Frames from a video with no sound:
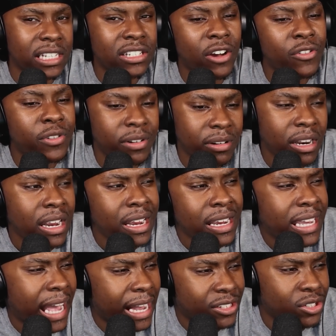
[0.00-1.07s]
and
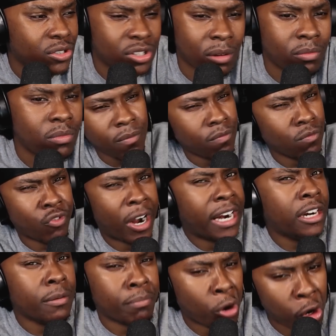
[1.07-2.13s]
catch some
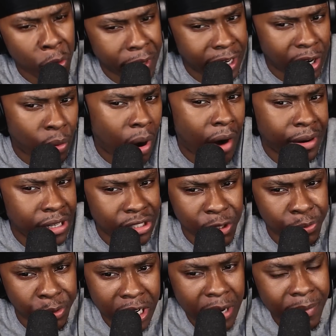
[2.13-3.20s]
random Pokemon in the wild and just
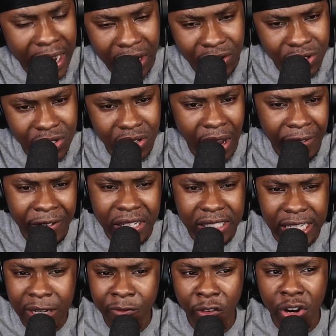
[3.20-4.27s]
bring it back. Because I think
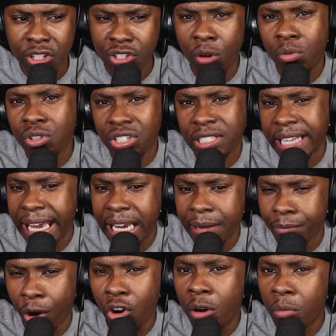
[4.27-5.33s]
Team Rocket's goal was just taking
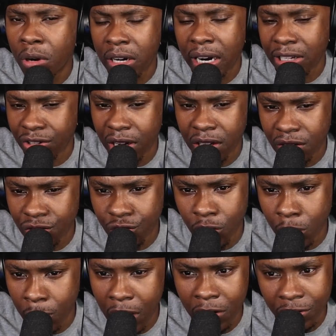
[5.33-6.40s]
Pokemon and like trying to control the
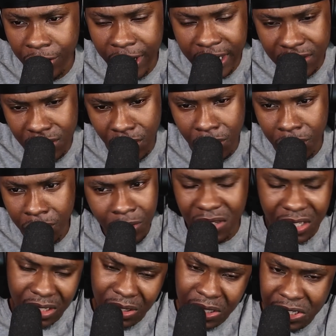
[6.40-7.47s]
world, right? So
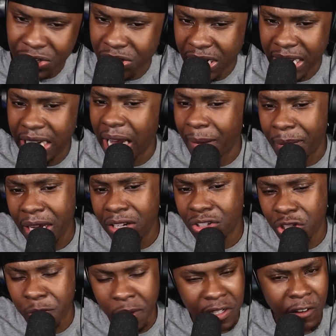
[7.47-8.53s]
Do you need that Pikachu,
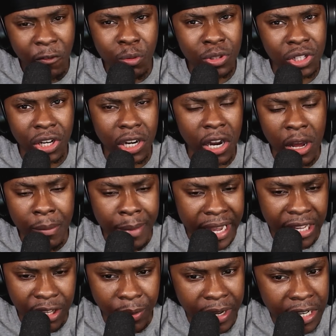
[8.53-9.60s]
especially if it wasn't gonna obey
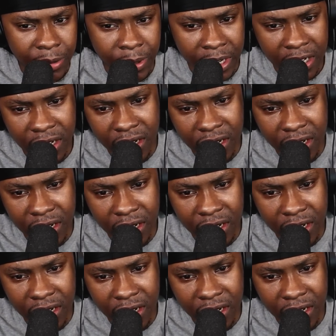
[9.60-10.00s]
you anyway?